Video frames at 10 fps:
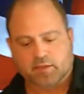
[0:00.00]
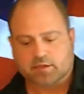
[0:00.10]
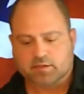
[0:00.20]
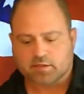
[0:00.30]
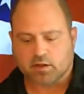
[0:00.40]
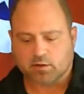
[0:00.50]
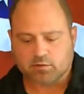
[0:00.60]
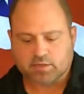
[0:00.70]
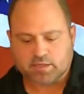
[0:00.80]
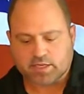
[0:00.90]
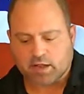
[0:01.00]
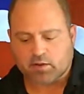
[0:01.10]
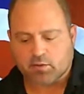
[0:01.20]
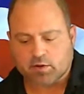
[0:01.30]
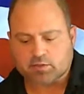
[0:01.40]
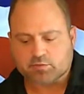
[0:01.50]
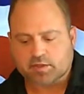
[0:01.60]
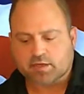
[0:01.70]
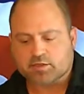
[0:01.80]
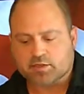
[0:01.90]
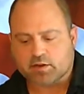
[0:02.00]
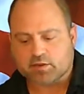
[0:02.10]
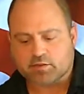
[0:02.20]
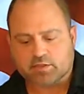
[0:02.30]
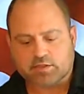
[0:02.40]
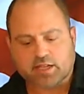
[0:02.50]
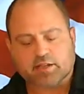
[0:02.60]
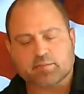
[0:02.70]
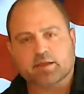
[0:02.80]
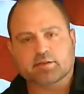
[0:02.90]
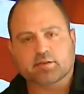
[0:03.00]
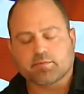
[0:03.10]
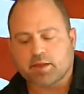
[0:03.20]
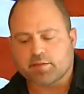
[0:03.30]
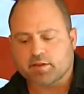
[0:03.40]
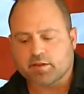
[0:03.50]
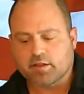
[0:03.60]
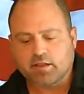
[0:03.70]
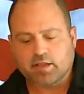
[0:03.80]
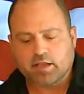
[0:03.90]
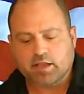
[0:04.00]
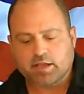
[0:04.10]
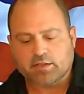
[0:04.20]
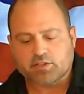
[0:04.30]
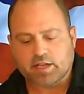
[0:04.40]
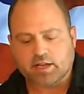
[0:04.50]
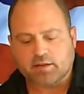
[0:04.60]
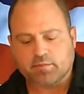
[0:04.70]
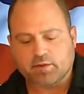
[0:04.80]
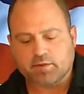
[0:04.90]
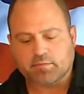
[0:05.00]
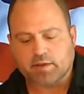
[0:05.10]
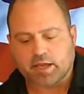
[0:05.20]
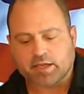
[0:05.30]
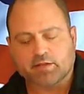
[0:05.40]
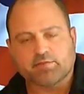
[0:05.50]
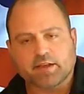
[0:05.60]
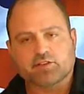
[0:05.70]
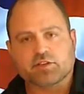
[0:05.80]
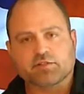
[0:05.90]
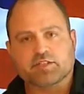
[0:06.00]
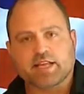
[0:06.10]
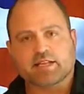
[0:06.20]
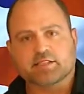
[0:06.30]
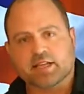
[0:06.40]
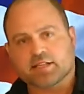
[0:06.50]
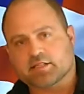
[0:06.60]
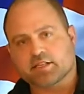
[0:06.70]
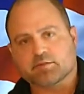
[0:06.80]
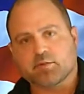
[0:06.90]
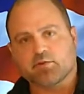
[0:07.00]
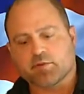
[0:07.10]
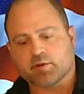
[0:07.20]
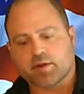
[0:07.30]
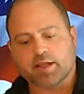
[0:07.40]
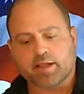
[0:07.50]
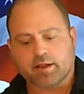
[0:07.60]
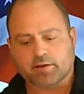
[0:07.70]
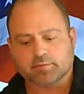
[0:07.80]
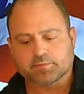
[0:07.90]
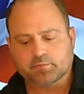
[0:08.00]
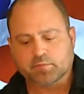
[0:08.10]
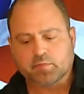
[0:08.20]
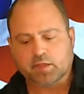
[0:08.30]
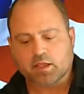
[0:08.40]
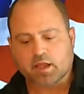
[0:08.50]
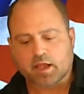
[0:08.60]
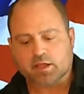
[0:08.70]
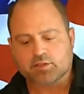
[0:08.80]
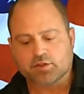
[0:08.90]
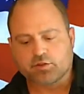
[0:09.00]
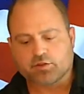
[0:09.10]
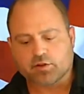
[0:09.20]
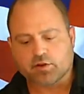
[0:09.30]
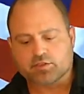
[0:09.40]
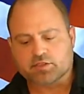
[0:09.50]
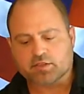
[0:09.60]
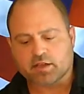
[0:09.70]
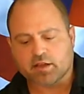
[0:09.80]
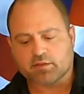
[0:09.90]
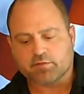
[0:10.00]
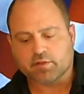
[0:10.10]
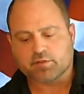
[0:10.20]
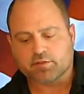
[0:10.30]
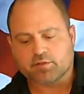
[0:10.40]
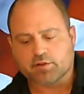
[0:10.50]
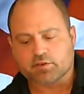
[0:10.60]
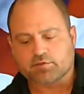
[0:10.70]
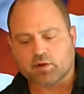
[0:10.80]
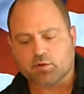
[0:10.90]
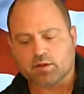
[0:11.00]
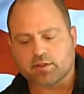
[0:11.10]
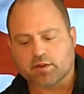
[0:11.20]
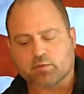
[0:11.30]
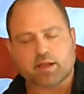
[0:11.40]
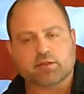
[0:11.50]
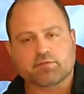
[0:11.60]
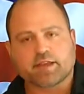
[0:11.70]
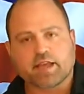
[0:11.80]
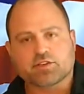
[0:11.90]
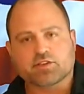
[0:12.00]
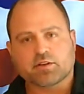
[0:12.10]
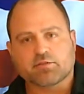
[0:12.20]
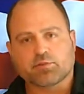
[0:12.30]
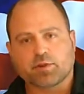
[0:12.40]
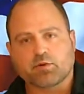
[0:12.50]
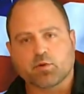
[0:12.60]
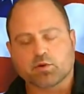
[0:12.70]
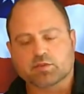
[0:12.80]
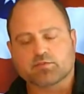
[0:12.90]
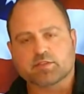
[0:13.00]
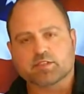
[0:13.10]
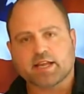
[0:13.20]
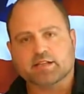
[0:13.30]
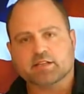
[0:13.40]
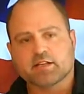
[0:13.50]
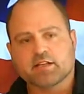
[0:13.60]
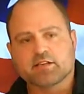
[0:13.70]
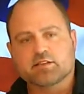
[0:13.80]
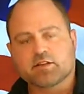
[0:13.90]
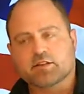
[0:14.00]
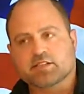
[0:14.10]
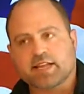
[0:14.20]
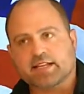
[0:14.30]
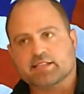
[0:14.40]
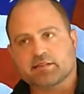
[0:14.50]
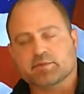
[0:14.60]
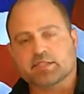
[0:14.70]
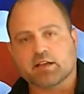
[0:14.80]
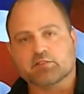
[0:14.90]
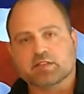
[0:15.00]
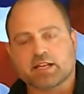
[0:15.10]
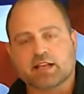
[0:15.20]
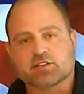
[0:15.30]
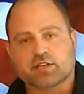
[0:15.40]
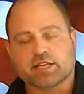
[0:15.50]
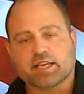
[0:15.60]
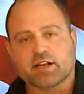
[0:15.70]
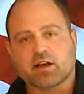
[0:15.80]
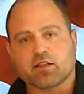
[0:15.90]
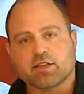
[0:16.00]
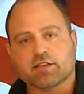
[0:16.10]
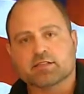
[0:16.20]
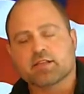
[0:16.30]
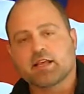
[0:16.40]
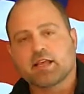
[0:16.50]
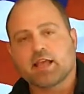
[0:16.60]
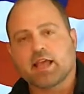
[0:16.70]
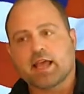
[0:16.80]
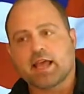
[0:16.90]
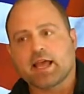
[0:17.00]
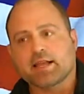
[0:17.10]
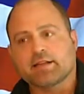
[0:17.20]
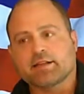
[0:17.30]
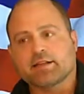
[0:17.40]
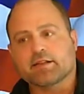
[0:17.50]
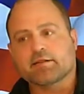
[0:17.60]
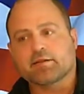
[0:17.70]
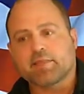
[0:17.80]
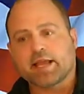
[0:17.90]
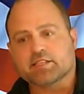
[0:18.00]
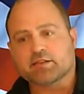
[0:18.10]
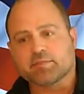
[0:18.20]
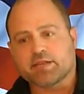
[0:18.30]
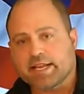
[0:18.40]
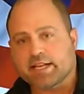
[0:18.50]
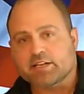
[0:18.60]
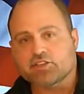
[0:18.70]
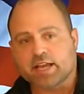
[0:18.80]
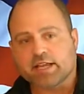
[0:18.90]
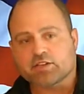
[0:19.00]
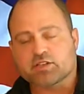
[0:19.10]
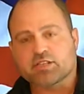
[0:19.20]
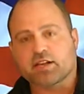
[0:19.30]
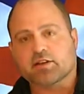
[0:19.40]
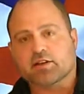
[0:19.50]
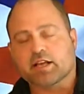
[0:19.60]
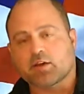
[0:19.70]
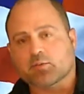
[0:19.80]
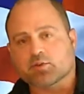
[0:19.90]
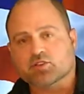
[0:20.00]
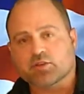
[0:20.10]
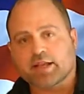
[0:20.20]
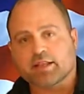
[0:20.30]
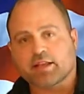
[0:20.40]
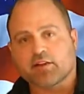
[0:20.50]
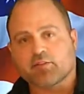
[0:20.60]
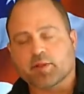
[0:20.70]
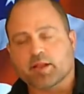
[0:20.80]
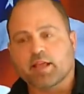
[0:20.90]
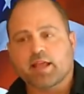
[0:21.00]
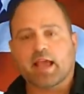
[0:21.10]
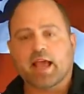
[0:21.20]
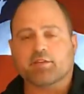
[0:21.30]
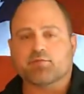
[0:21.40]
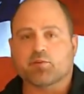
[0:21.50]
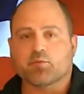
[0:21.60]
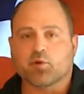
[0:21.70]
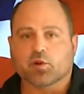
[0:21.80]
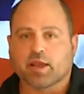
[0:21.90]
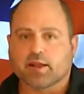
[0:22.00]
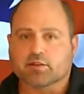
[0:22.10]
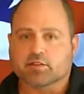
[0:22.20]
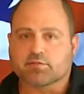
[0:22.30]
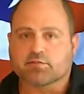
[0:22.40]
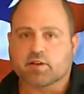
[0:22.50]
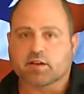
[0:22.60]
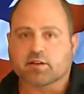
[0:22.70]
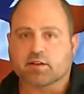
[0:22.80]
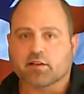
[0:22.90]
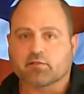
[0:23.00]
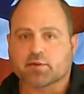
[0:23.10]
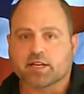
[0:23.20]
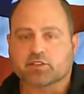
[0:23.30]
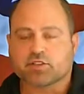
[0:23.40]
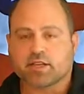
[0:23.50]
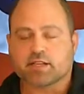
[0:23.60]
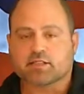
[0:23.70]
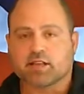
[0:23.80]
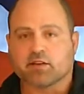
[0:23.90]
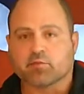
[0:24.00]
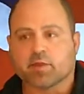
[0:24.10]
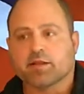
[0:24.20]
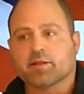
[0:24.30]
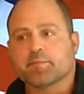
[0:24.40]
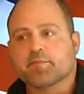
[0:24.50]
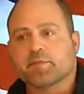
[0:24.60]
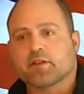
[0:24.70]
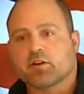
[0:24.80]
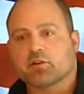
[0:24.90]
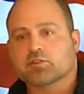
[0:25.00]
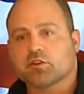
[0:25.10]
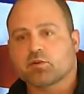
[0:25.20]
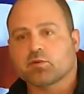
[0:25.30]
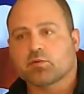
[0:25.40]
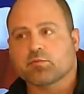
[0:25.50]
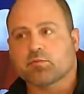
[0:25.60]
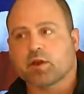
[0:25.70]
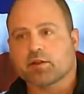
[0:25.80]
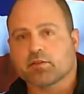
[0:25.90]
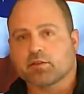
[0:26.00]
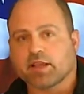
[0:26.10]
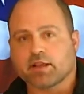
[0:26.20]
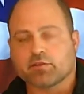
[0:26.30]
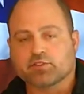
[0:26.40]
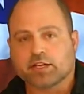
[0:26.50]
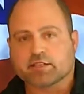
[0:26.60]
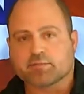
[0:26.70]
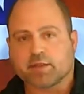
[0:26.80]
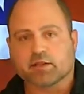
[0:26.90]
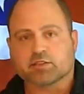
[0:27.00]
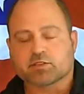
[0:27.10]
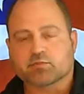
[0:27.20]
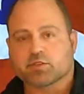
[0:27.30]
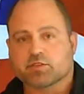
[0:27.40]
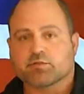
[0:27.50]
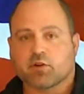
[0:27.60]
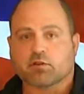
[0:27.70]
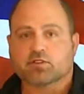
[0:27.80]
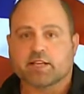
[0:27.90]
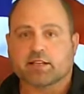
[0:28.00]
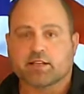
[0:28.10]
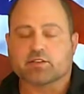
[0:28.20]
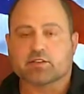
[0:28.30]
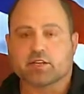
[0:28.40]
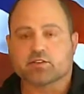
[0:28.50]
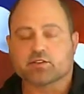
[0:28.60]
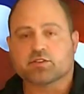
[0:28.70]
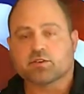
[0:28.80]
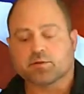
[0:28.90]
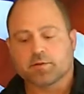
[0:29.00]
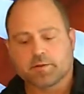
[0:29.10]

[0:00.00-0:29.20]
So this is how it works. We need to start using the second method initiated by Convention of States. That's this movement right here. Two-thirds vote, and then a ratification of 3/4 of the states. So the states themselves can actually get on this and make some needed changes that are going to help restrain the government, add a few more layers of protection against government, and also another layer of checks and balances, which involves state legislatures too.